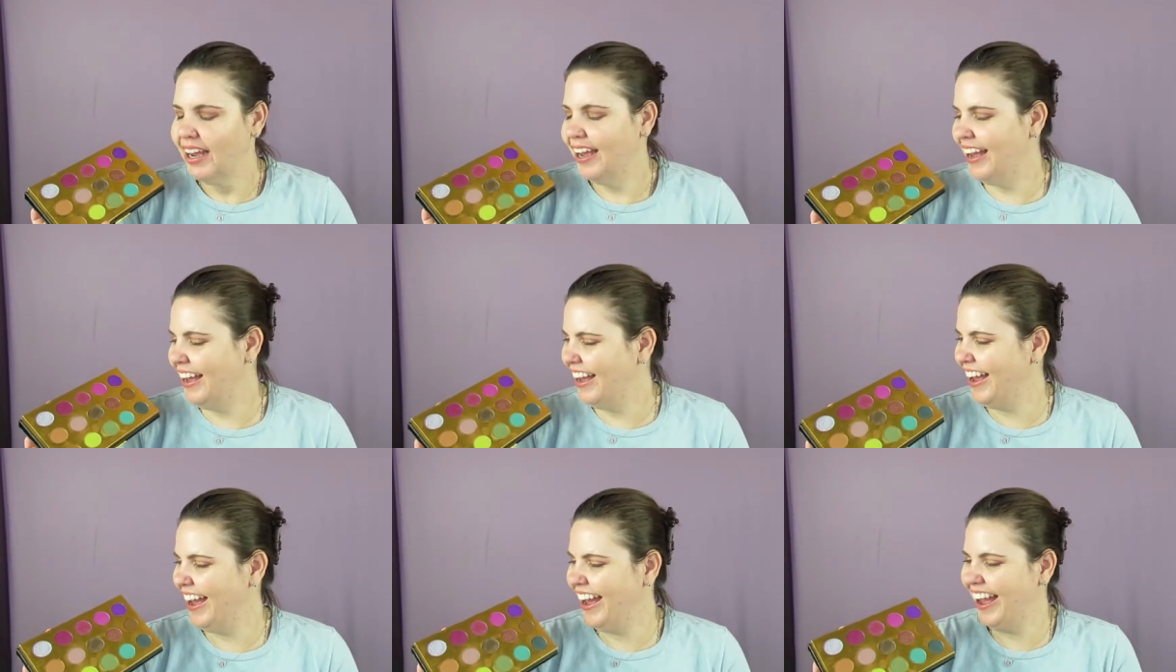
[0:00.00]

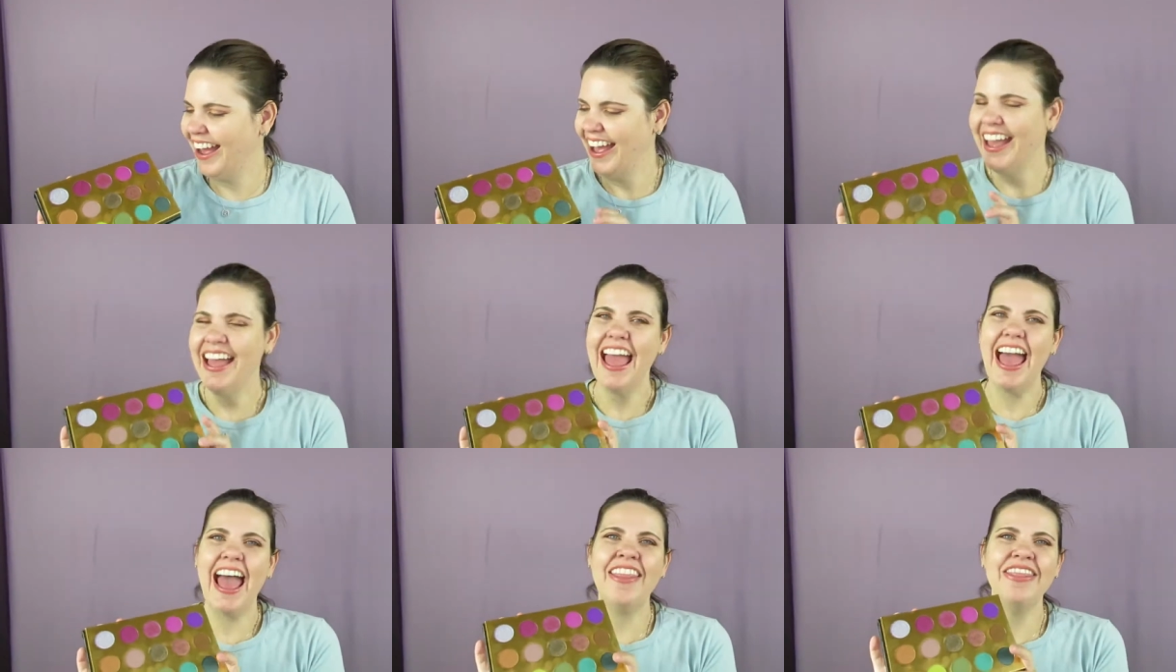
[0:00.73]

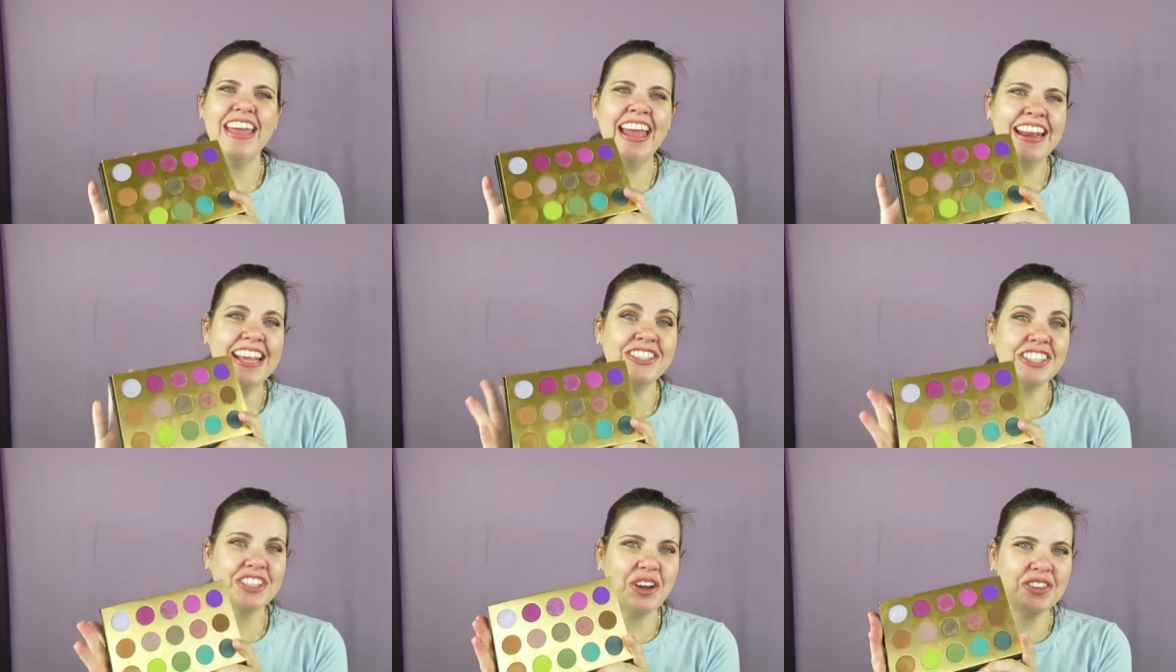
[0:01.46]
And then it
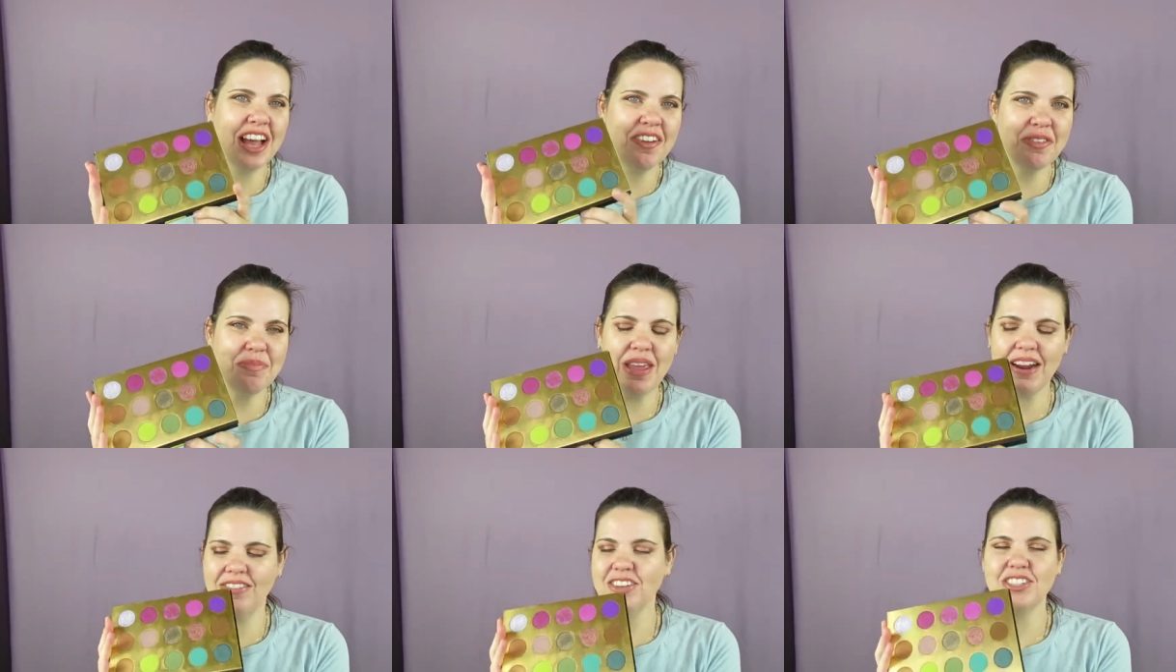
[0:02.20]
just goes on from
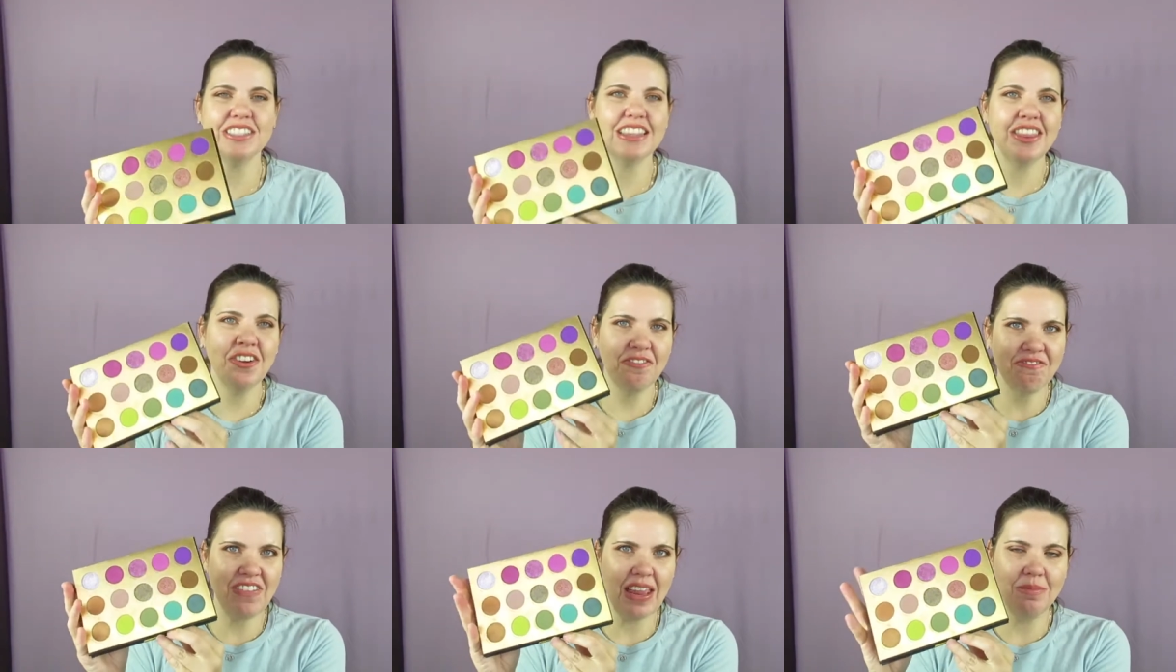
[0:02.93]
there. They're just, they're
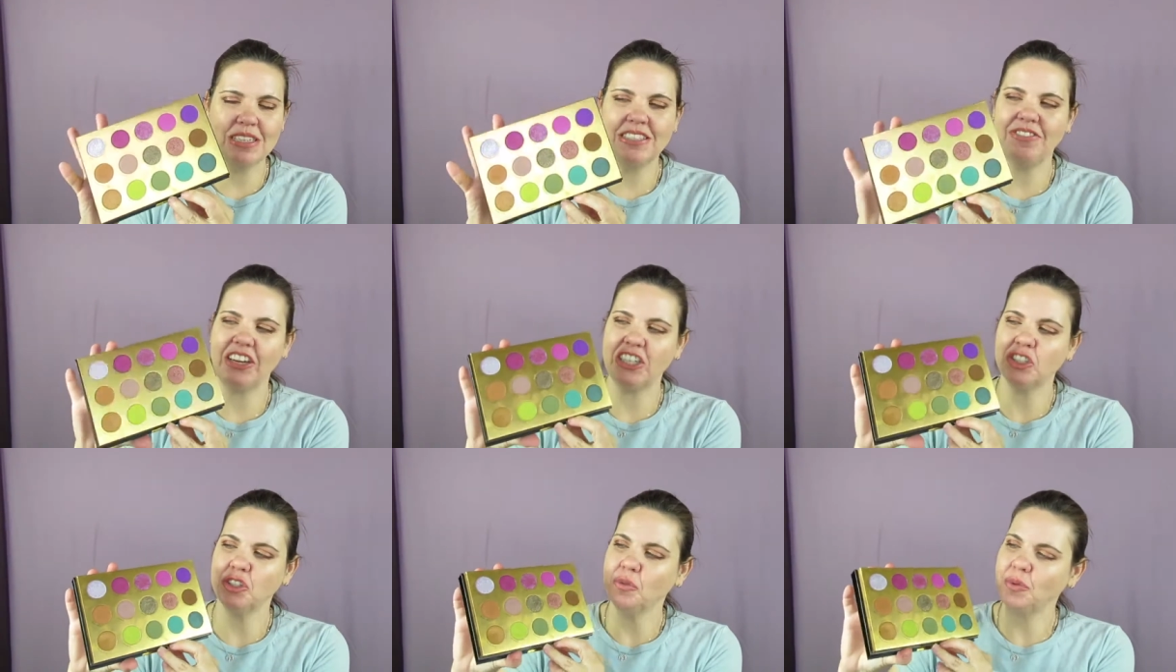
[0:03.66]
famous
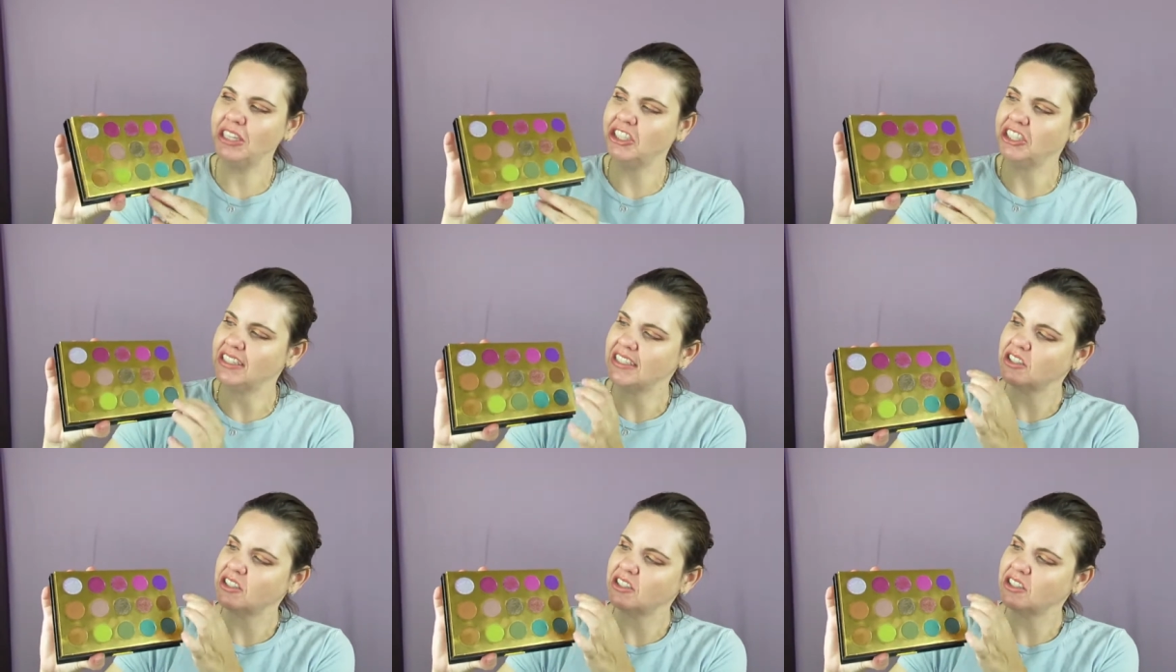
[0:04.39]
fictional witches.